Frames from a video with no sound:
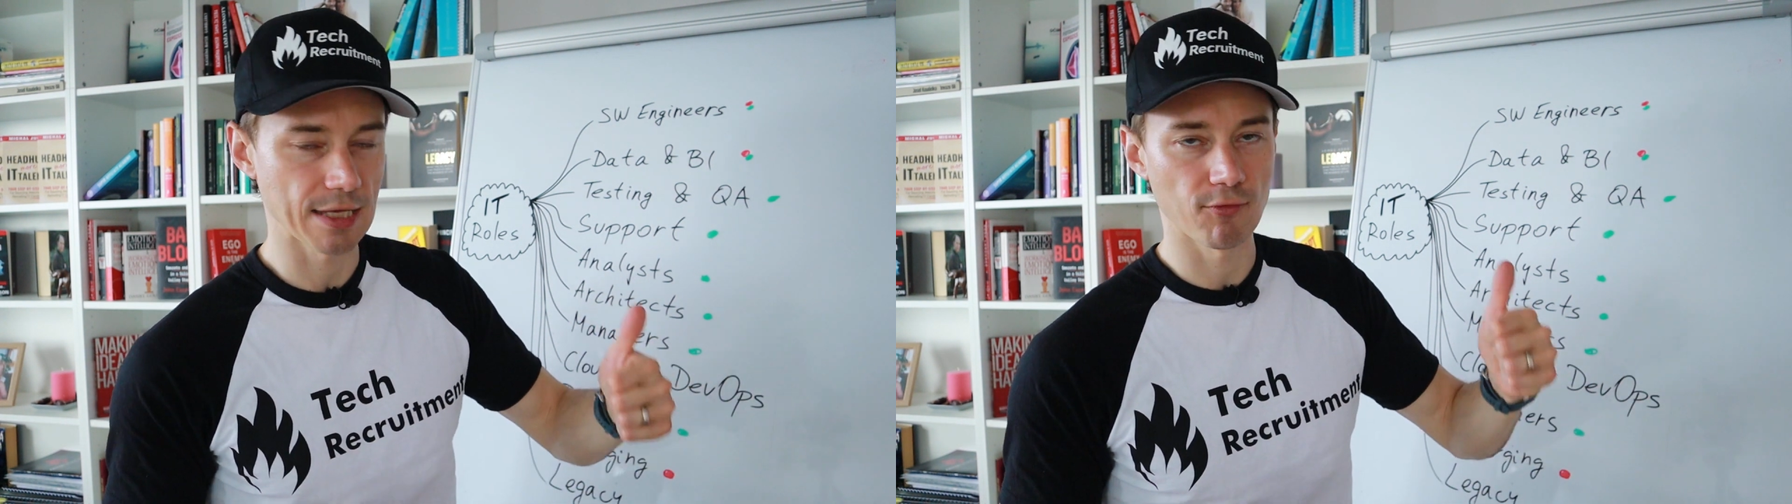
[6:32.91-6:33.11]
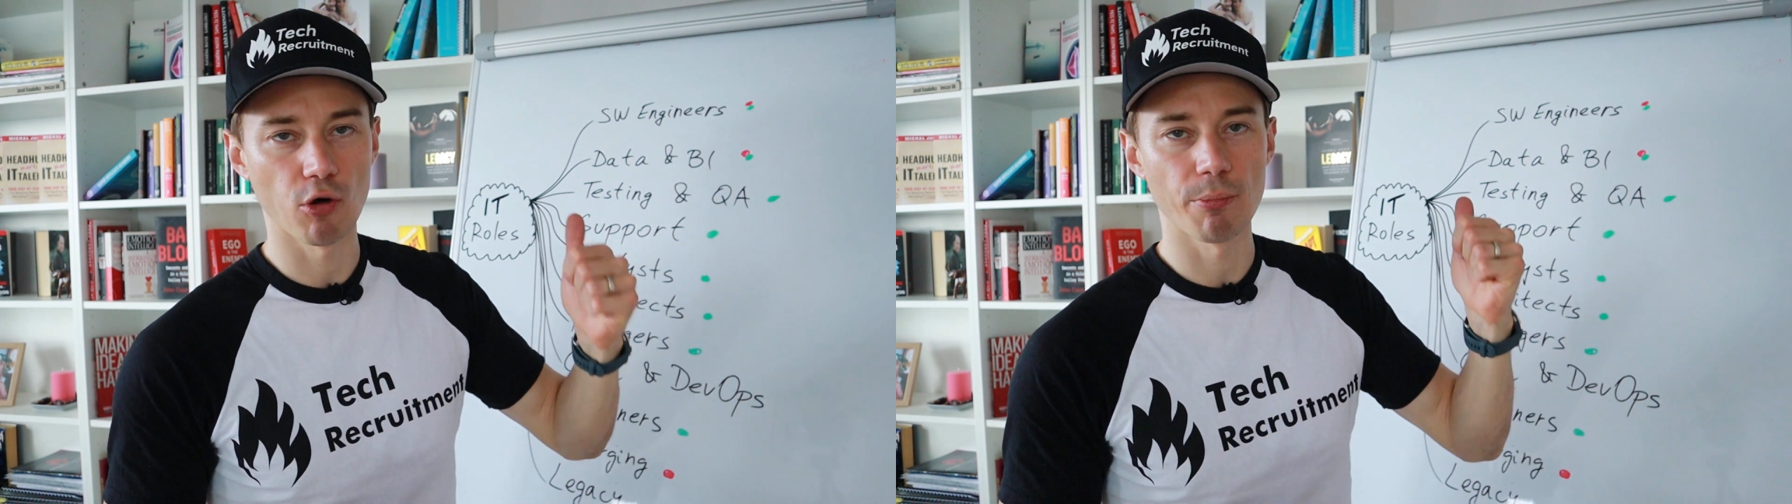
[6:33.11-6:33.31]

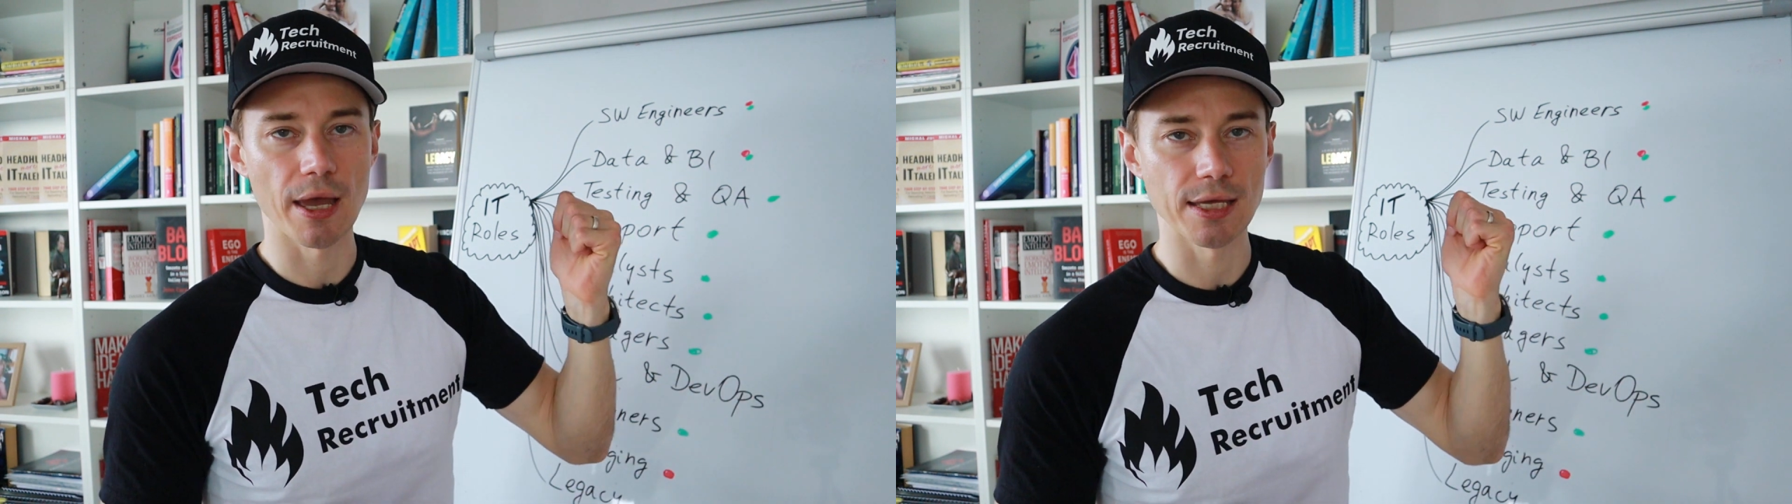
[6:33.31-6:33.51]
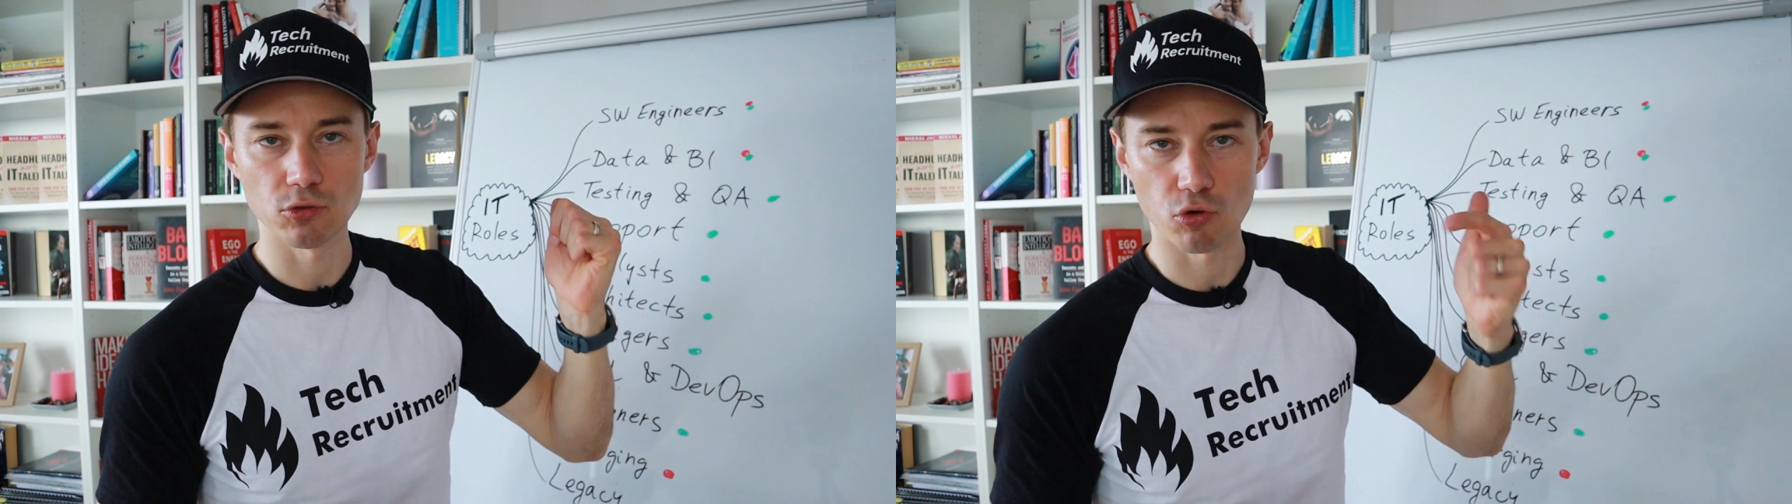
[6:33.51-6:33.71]

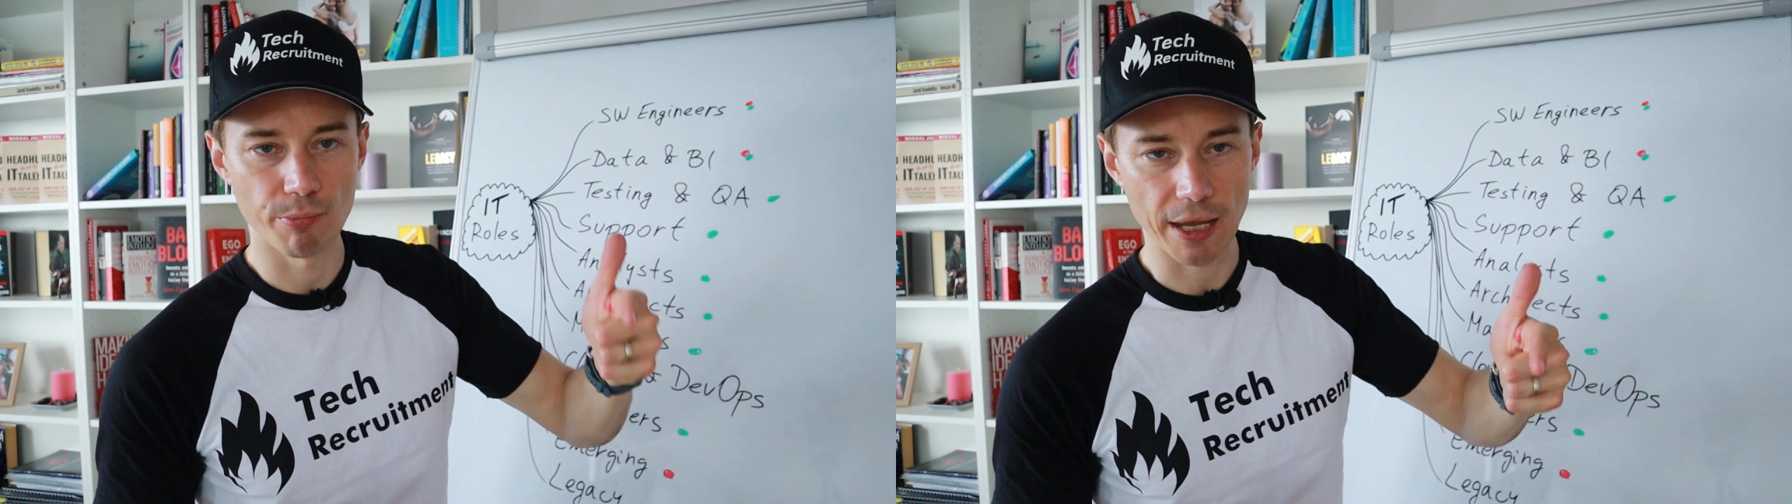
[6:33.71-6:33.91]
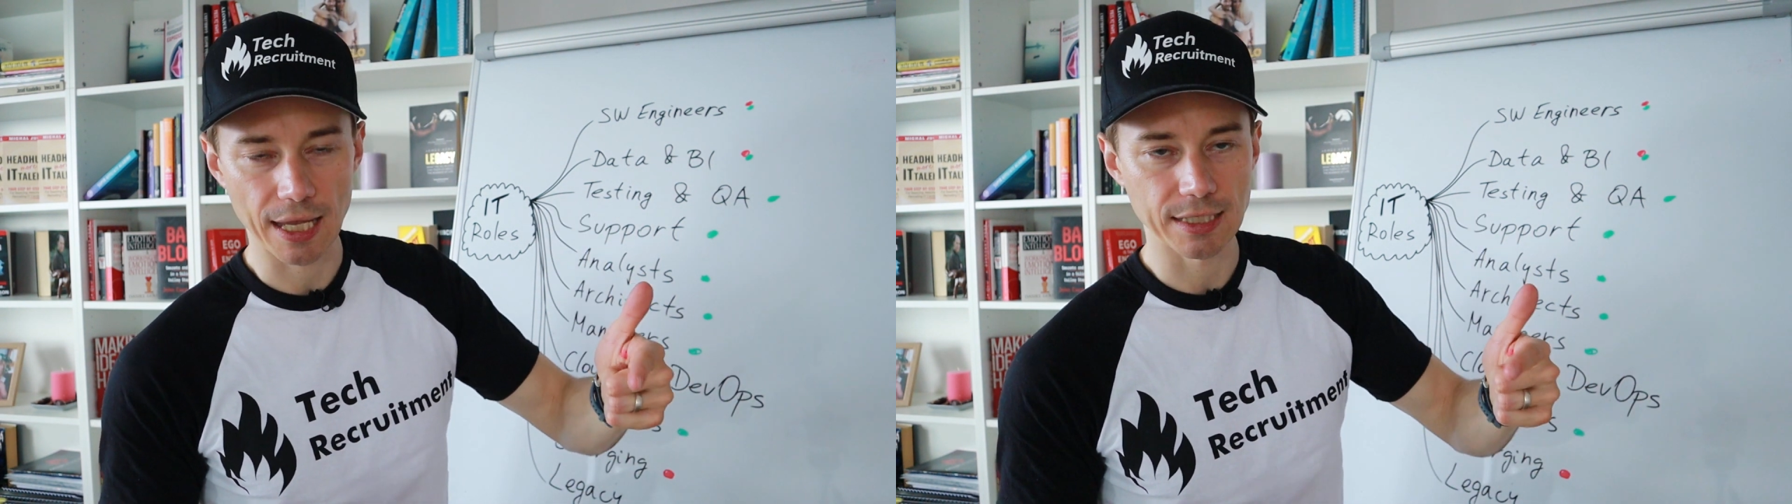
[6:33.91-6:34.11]
development or
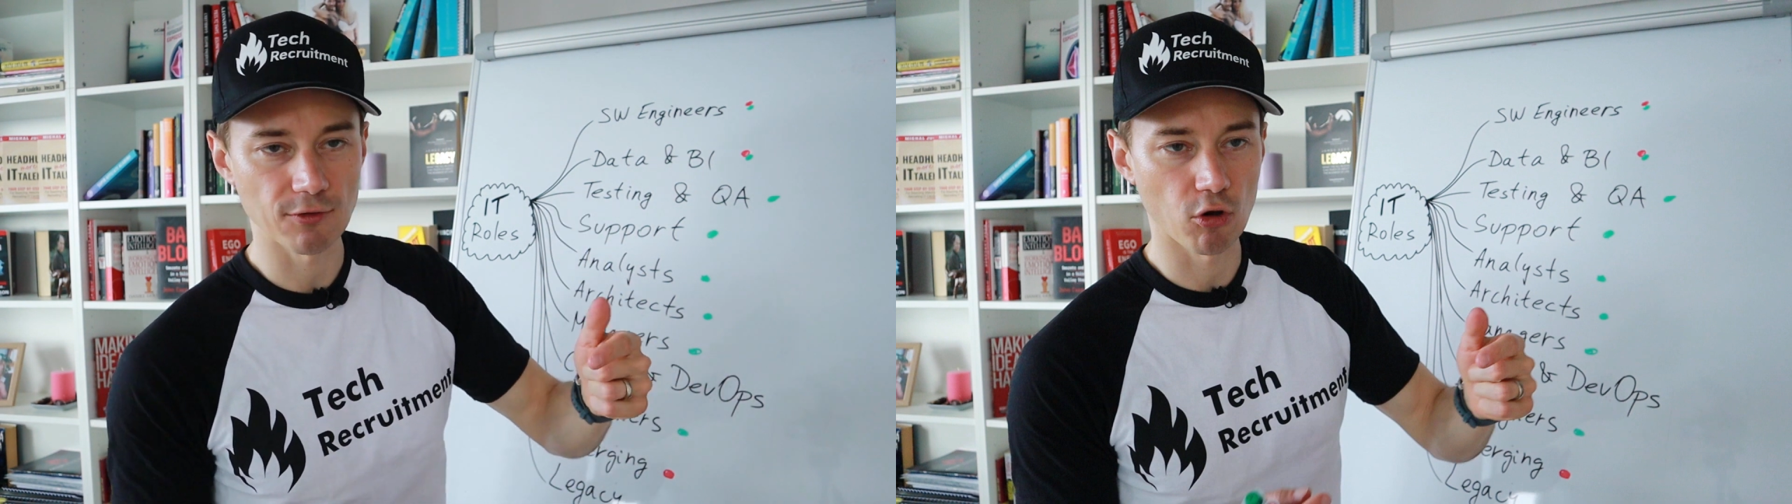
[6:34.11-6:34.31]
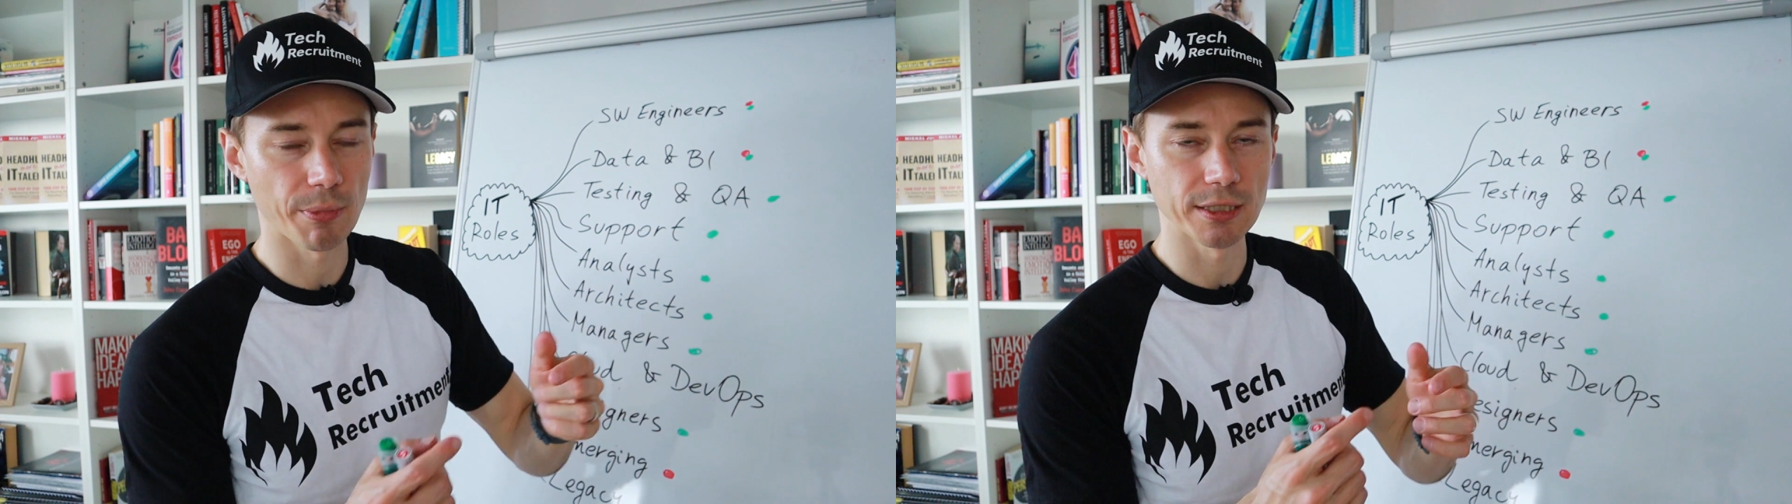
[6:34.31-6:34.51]
back-end
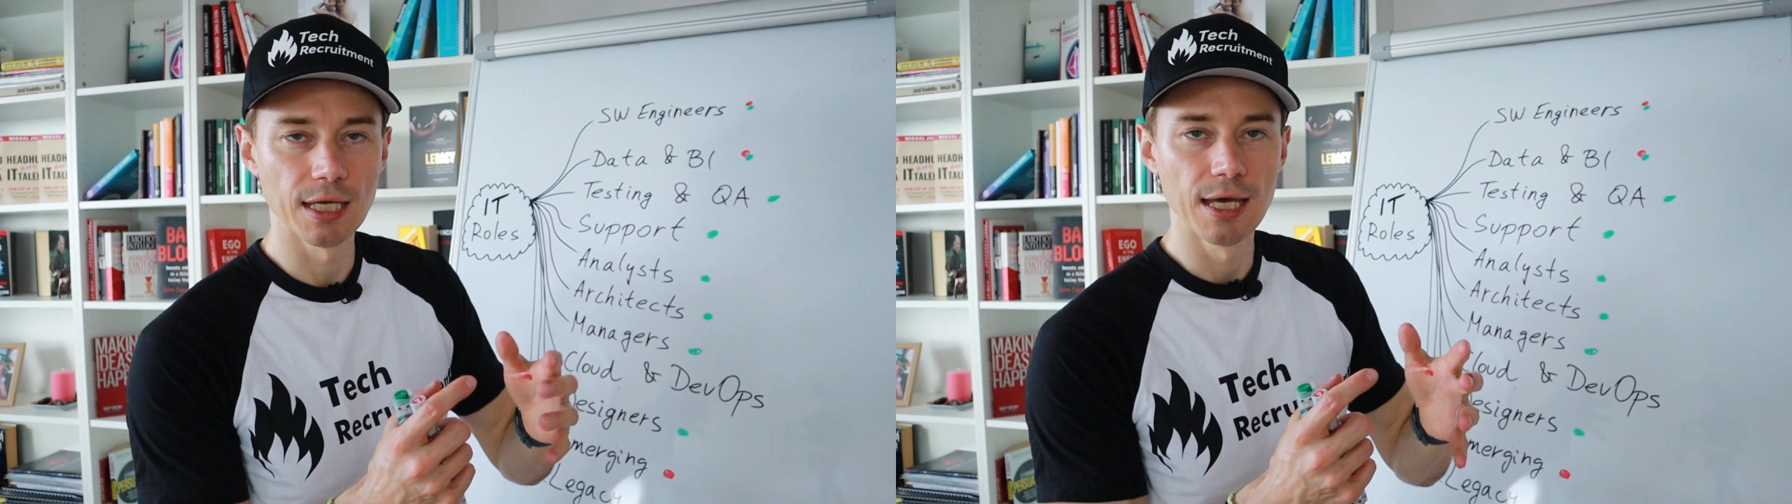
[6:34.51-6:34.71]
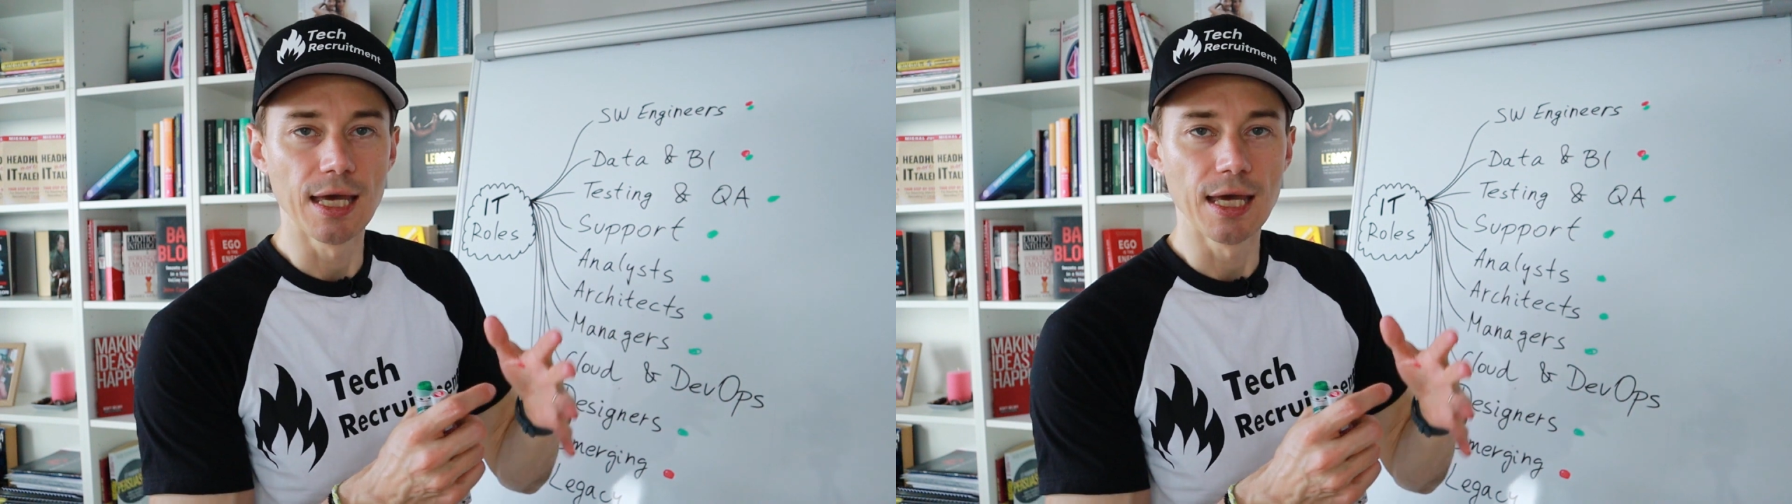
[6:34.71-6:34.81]
development,